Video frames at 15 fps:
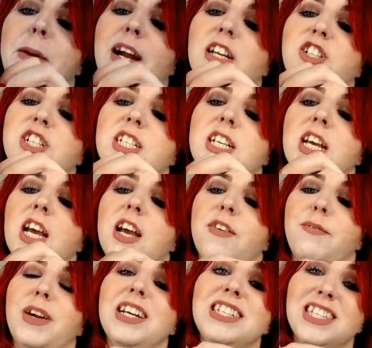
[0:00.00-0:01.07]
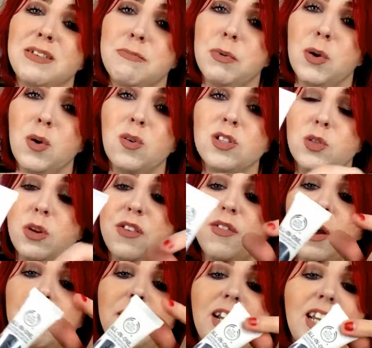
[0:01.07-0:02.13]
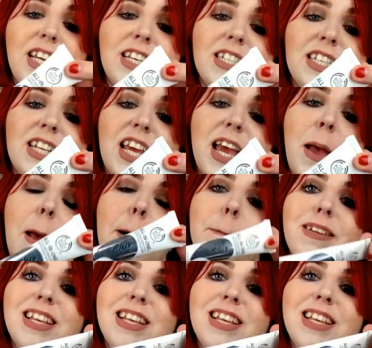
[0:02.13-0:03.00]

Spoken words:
pretty packaging, very simple, it's 25 millilitres in it,